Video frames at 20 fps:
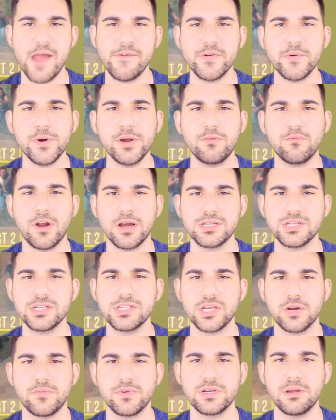Everyone
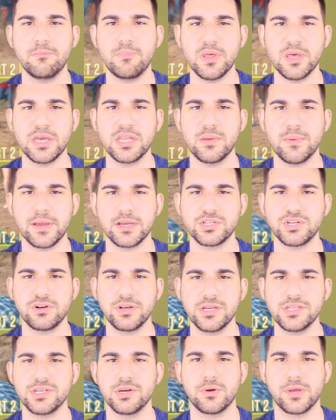rushes over to Billy to make sure
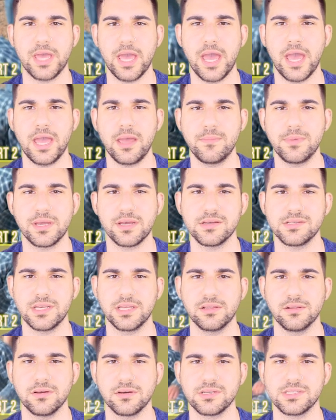he's okay because
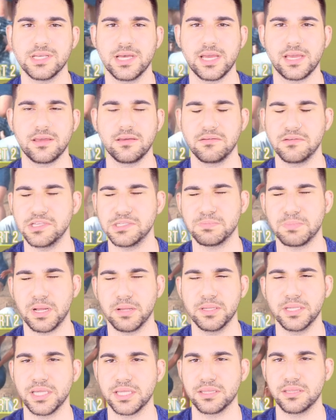he looks like he's
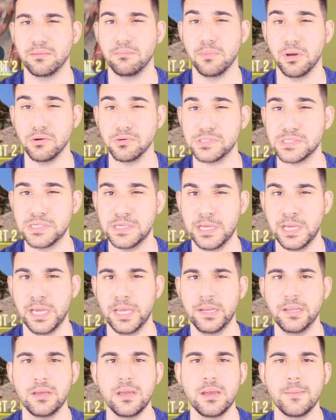probably like the most
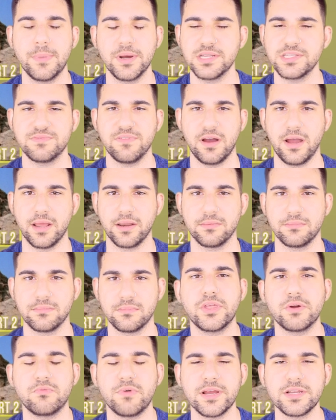dead, but he's fine.
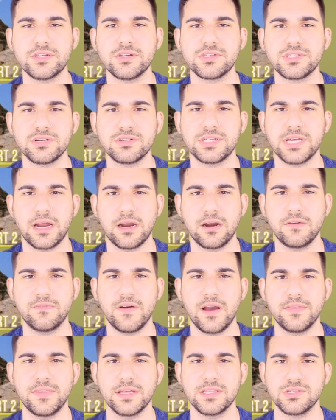The Rangers are
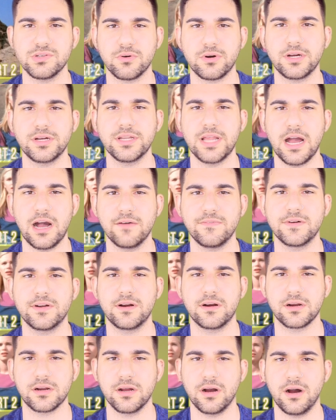terrified that Zora and Alpha
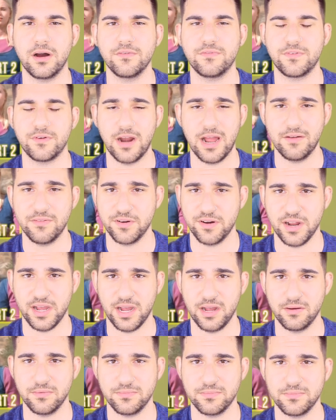are gone forever
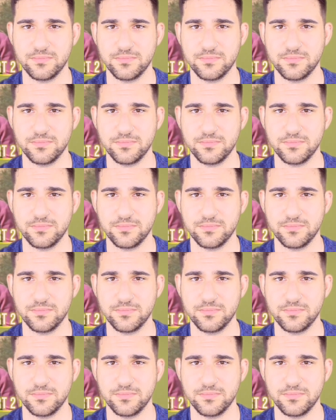now.